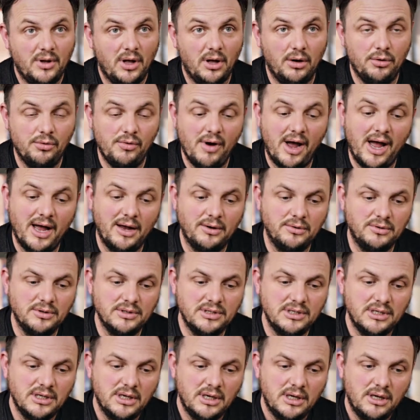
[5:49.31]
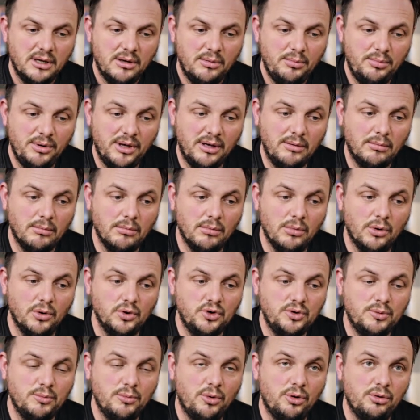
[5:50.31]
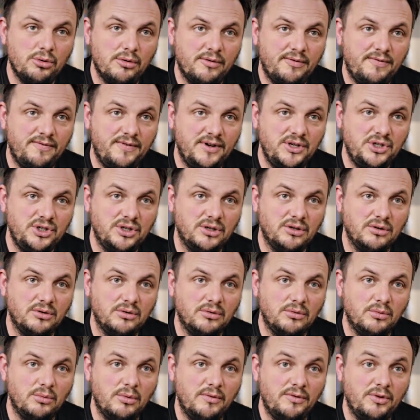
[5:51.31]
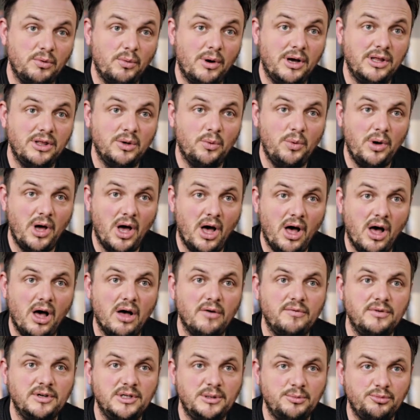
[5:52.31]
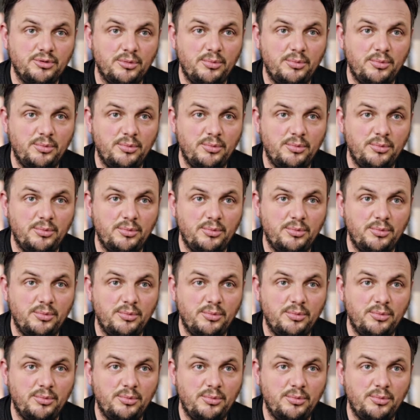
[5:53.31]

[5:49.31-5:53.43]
around being much more efficient with the way that we harvest,